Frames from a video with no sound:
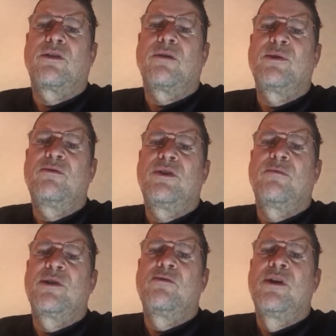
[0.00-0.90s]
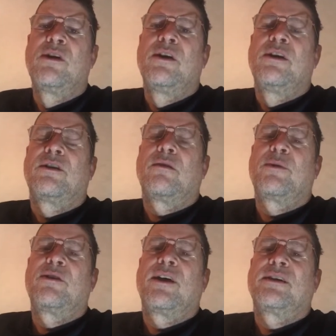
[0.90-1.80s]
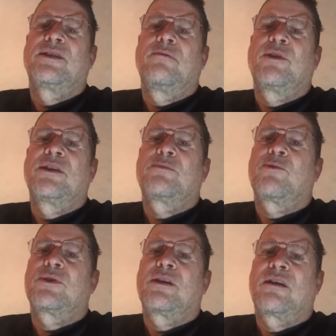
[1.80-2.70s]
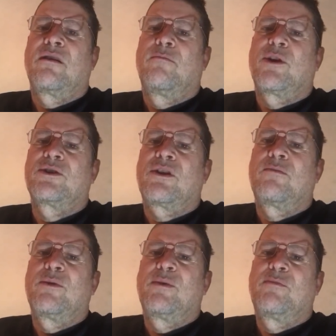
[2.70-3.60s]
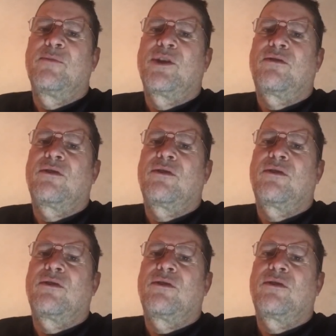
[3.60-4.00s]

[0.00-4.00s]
www.gemlinesports.com. March is going to be a big month.